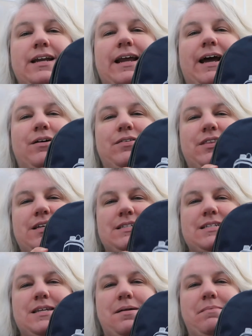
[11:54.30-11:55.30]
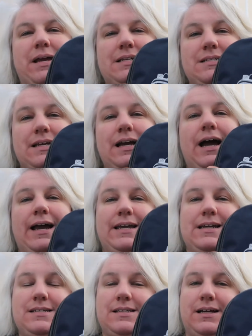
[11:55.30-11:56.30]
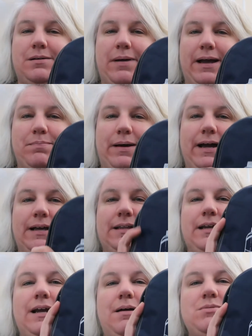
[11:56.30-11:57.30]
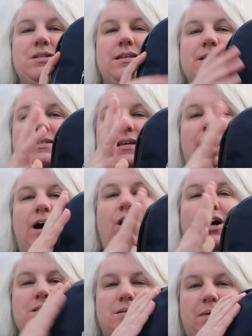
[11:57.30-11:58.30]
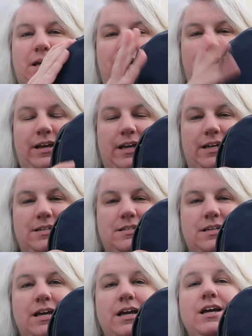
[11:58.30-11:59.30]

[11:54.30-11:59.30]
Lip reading: Now, this is an amazing hiking style backpack that comes in this awesome carrying case.